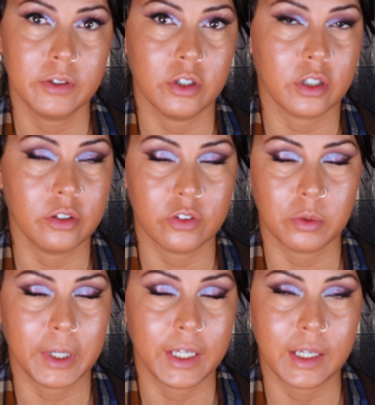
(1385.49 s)
You can use
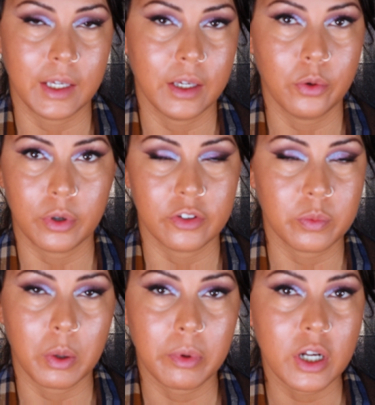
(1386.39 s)
your pinky or a
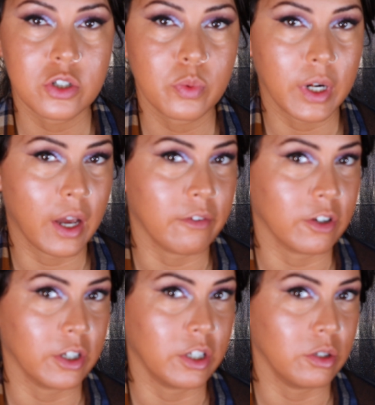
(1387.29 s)
small brush,
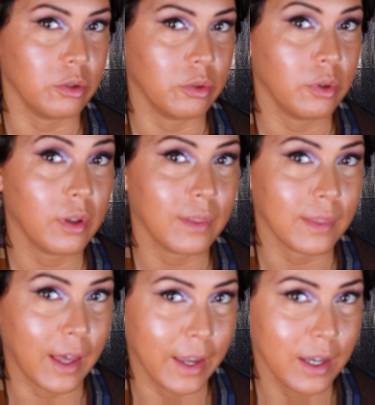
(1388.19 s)
whatever you
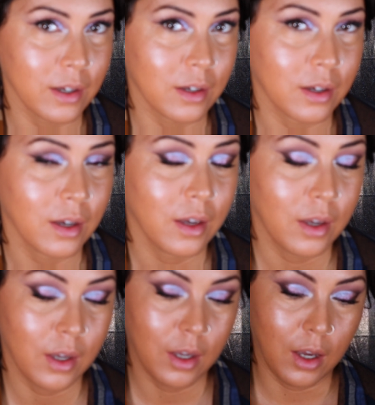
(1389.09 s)
like.
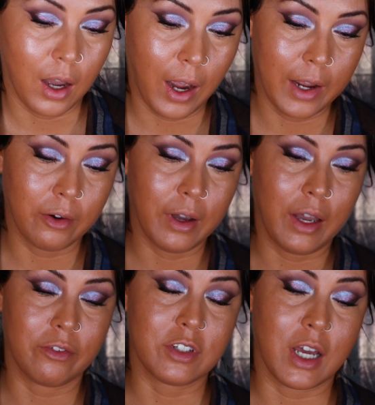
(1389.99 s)
I don't
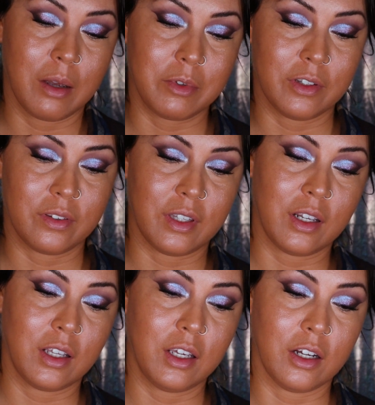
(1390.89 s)
have time to
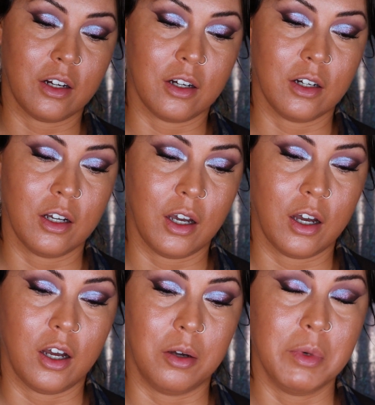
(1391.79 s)
sit here
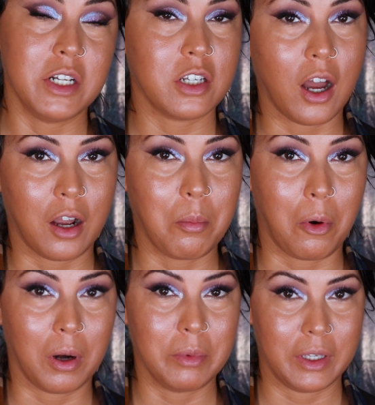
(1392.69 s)
and talk
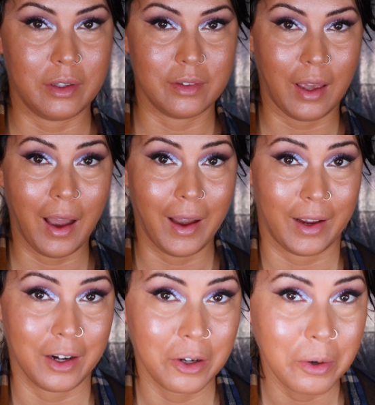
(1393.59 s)
more because I
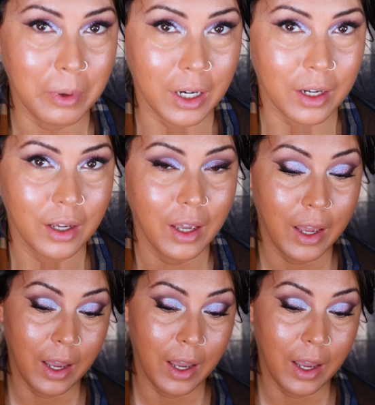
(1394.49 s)
gotta go to work.